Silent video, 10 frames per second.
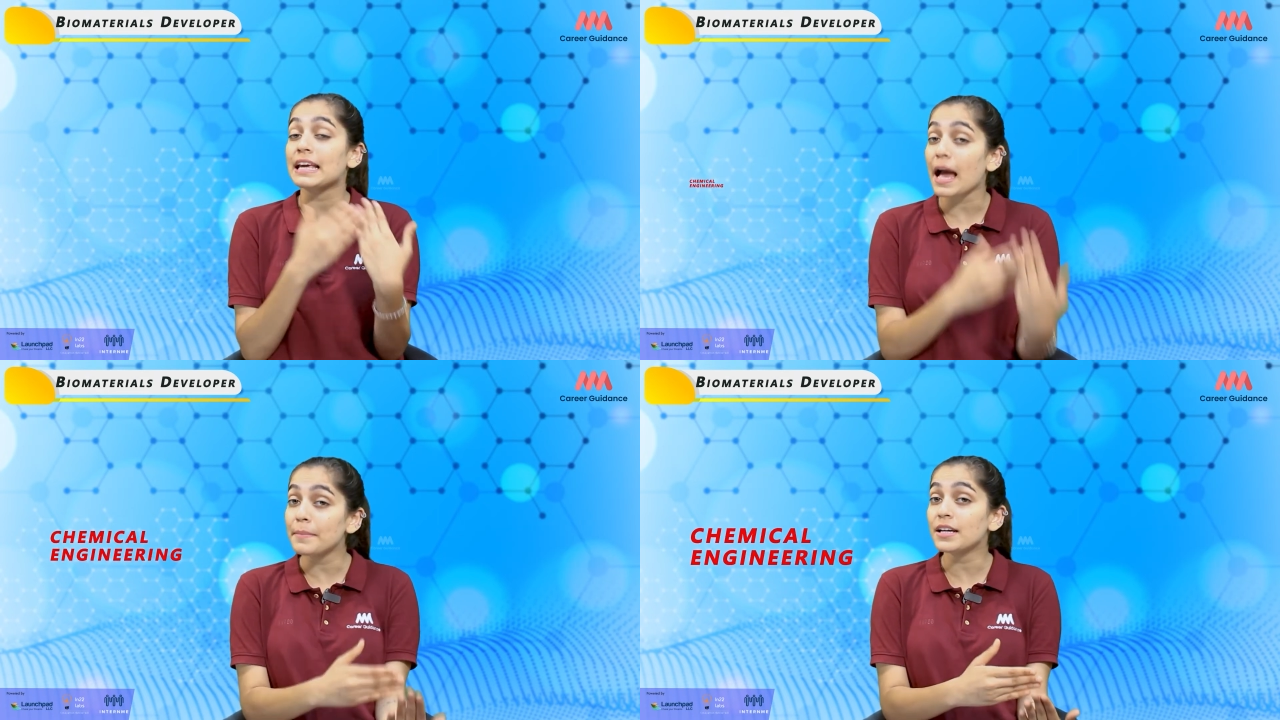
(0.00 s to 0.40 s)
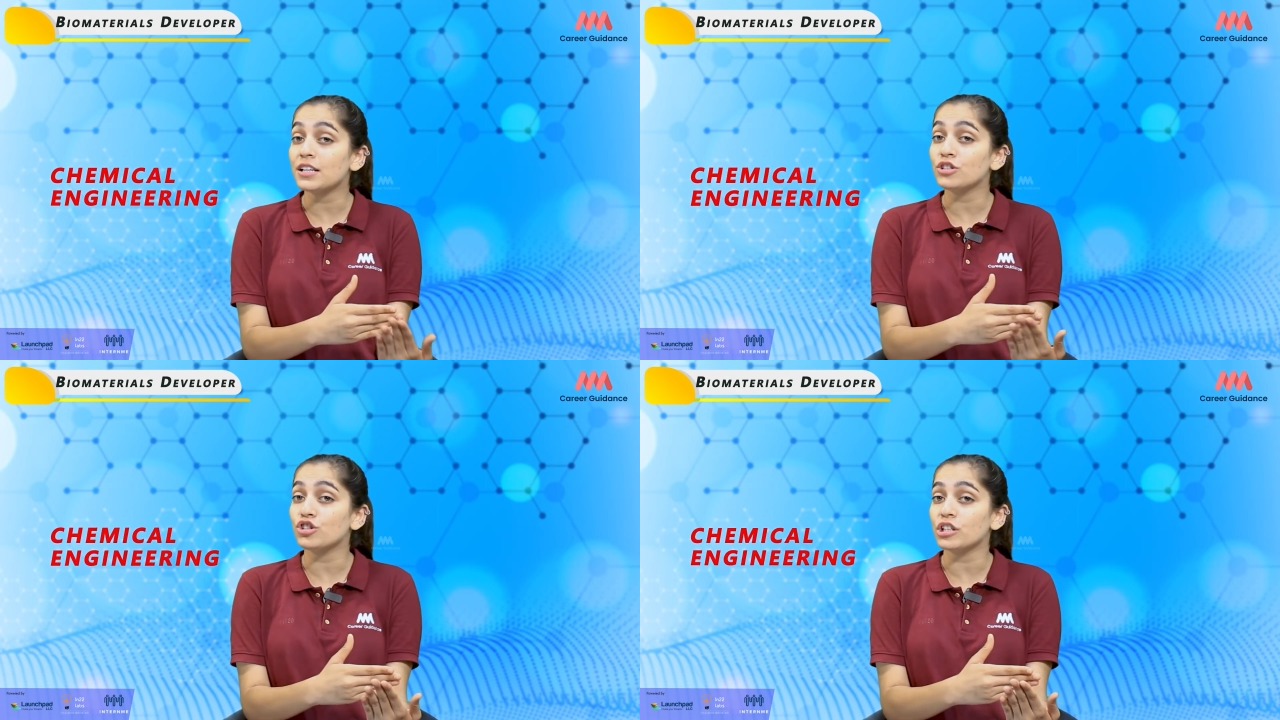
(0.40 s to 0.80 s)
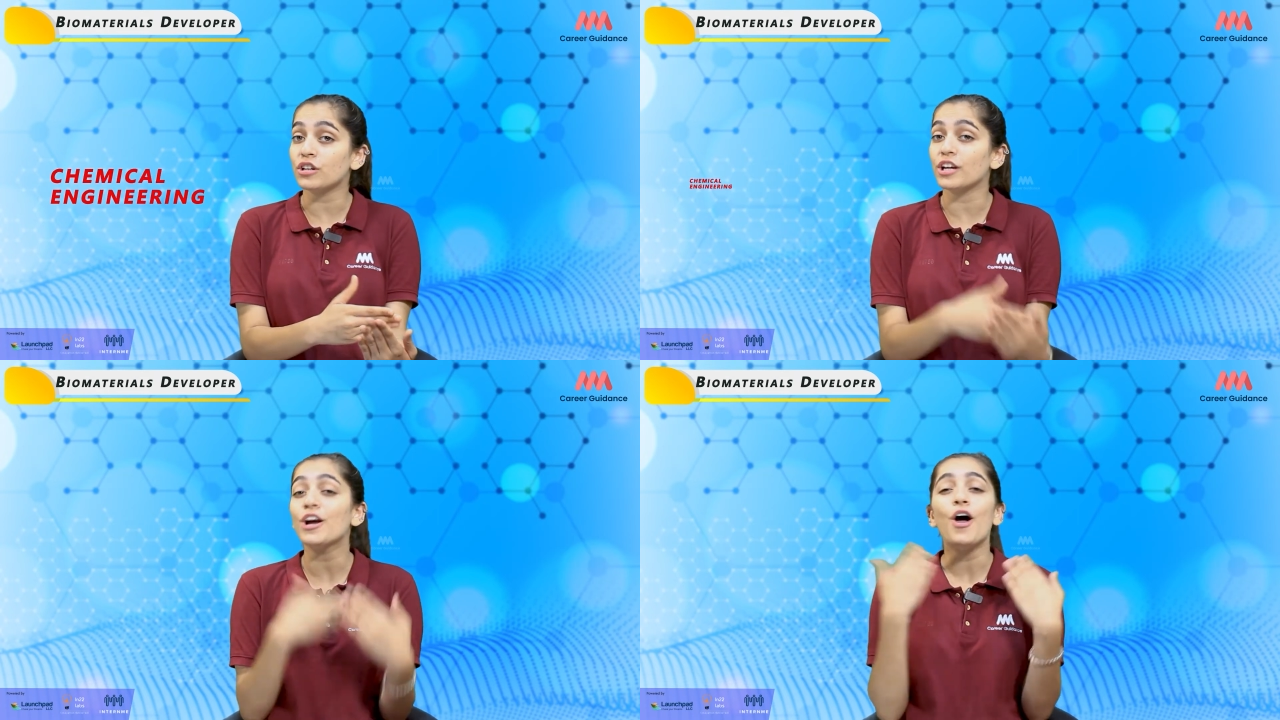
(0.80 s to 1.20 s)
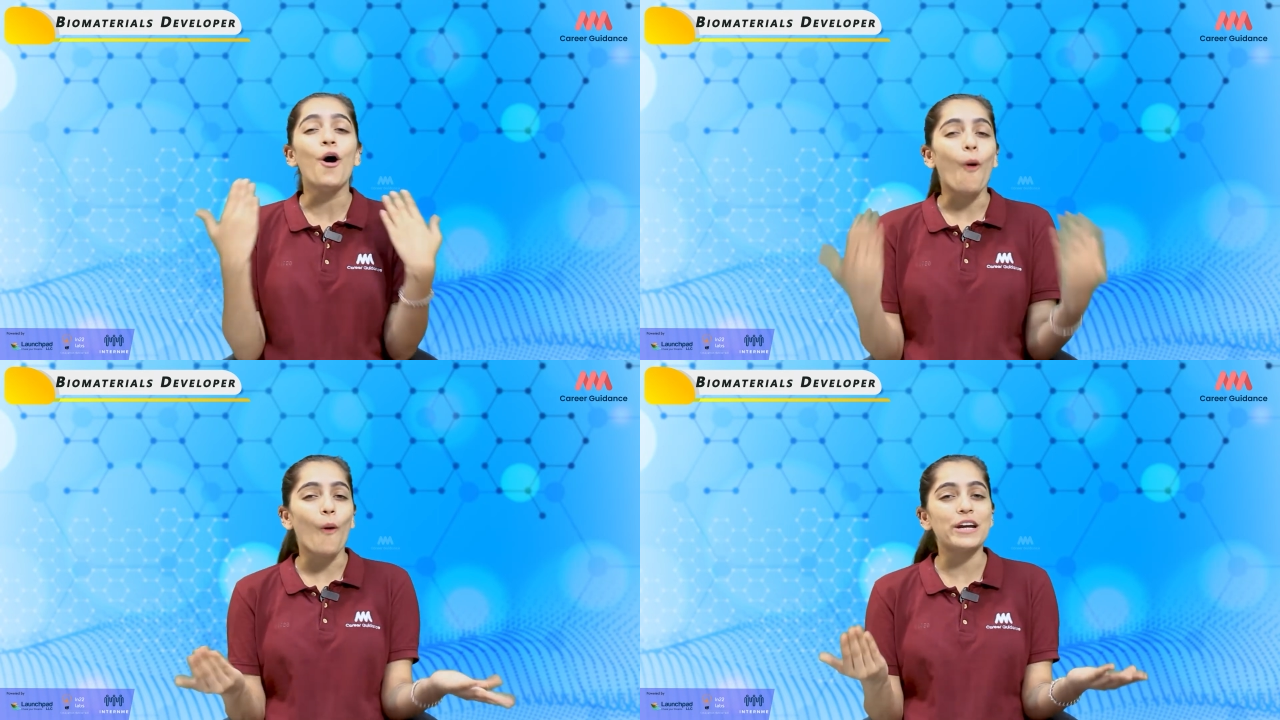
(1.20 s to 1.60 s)
chemical engineering
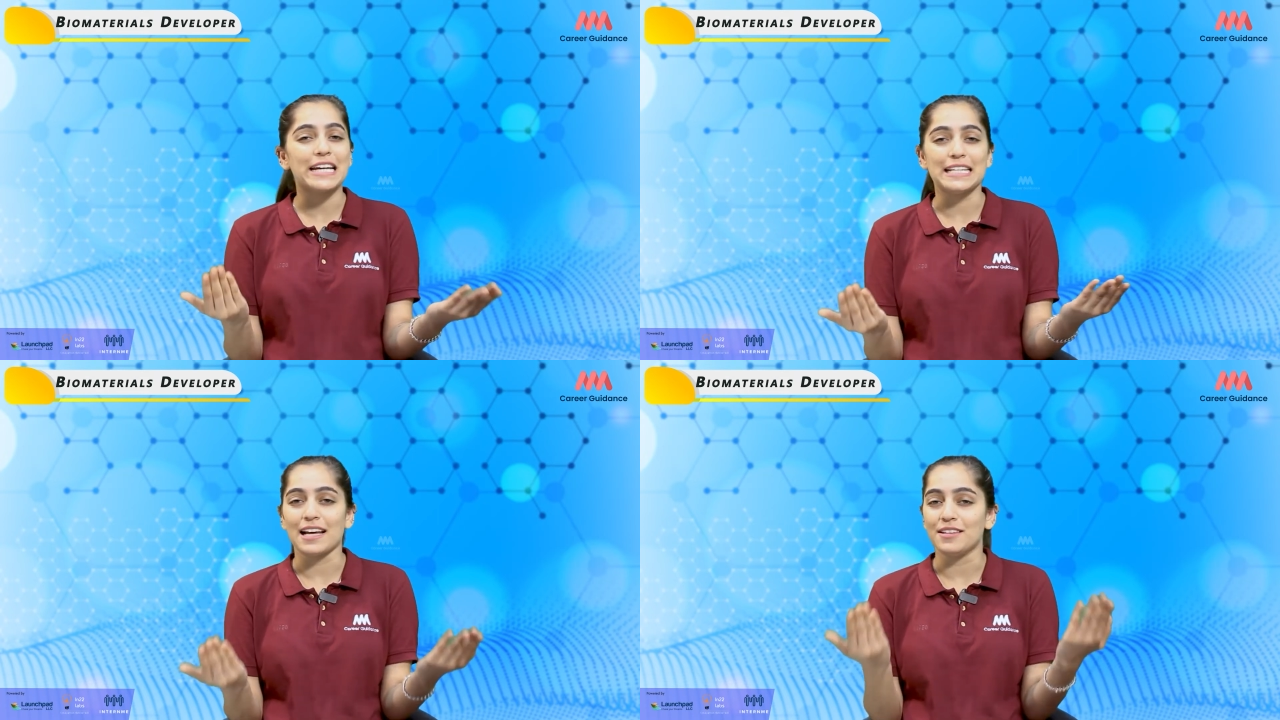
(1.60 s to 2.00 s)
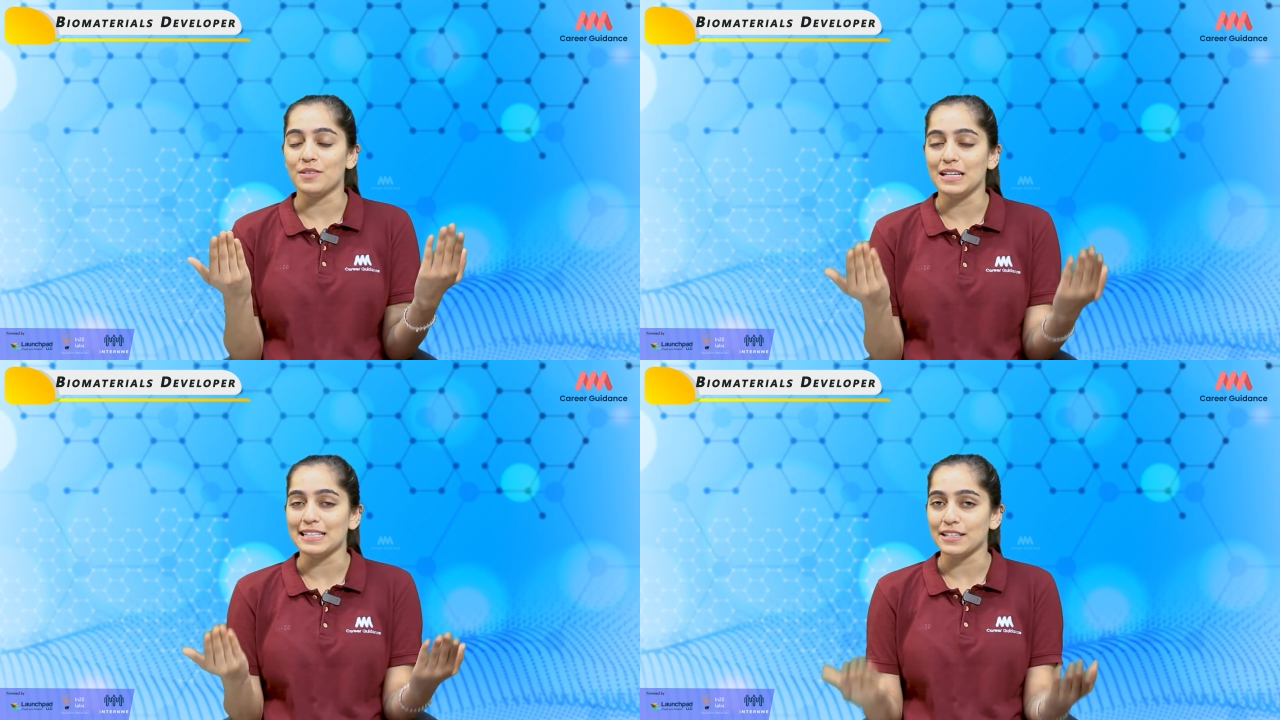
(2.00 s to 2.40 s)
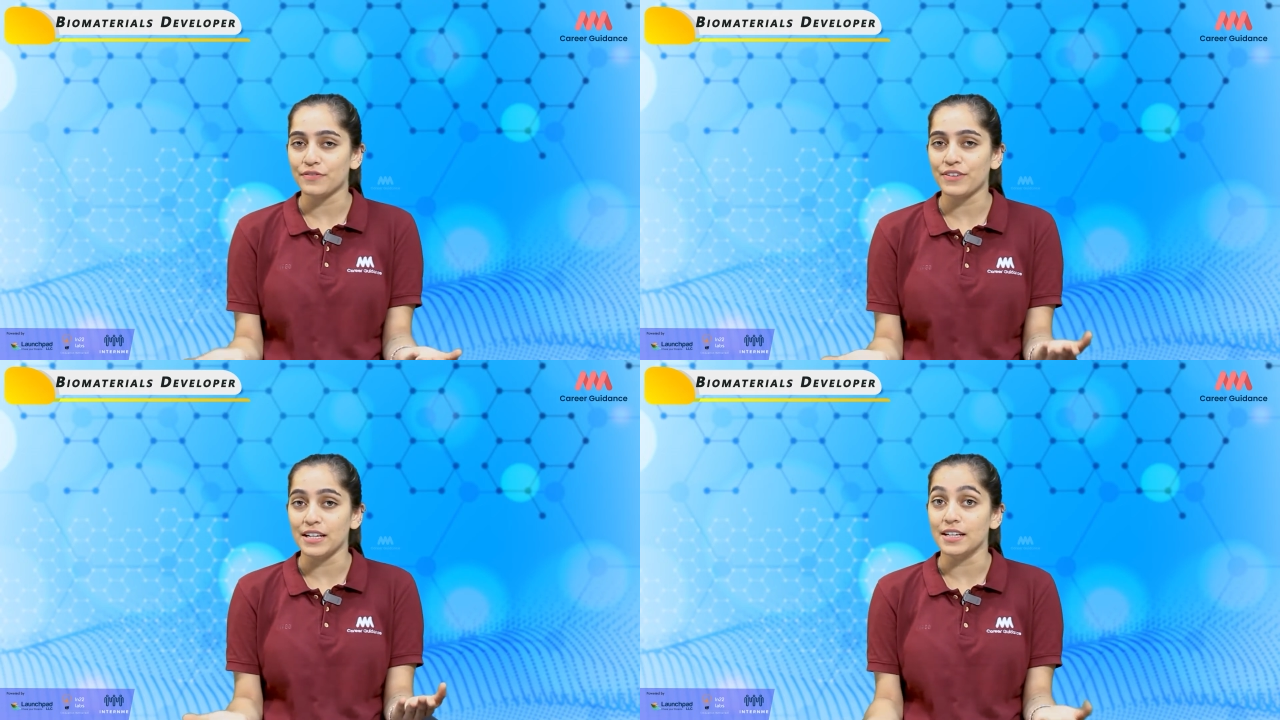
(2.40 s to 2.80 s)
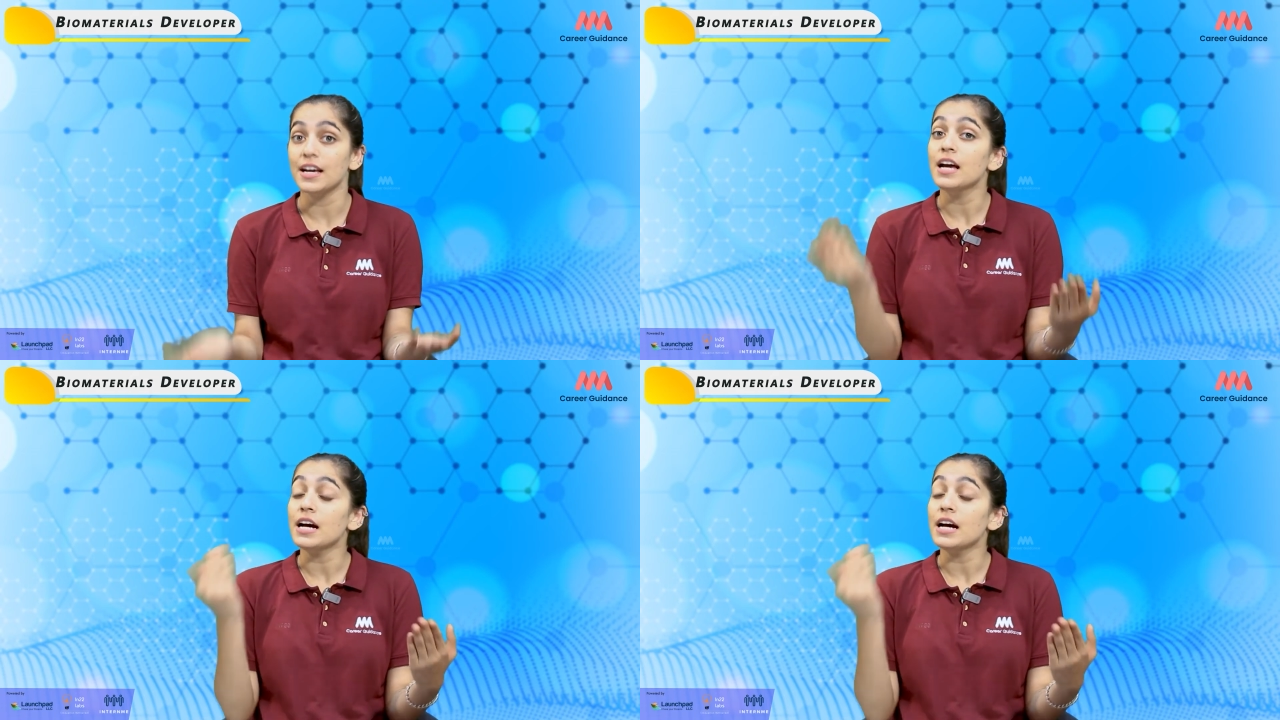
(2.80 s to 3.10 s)
or any other related field.